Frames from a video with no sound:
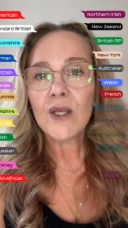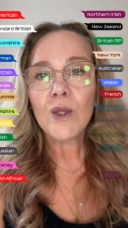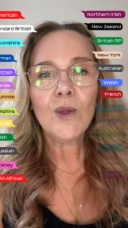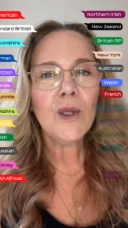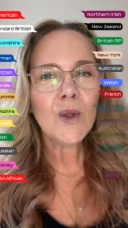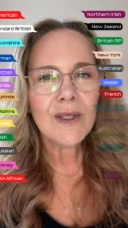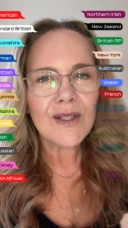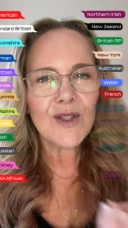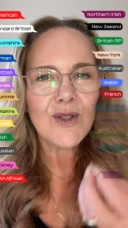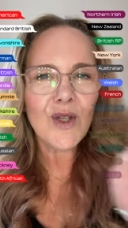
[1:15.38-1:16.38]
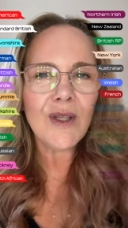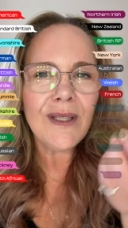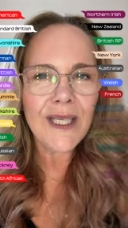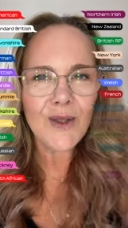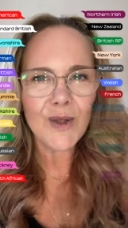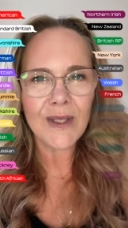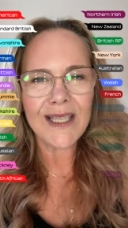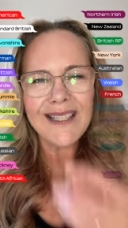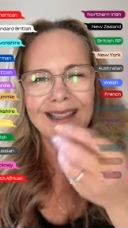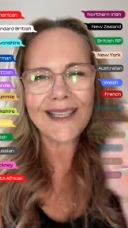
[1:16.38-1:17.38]
You look stunning today.
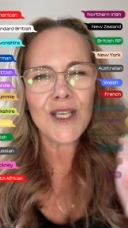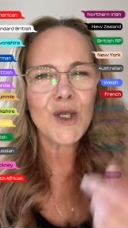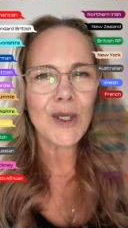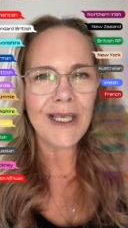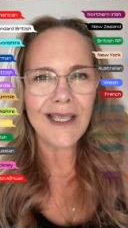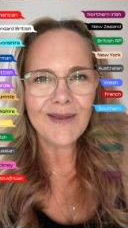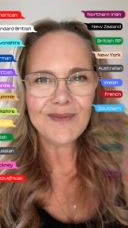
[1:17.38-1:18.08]
C'est très joli.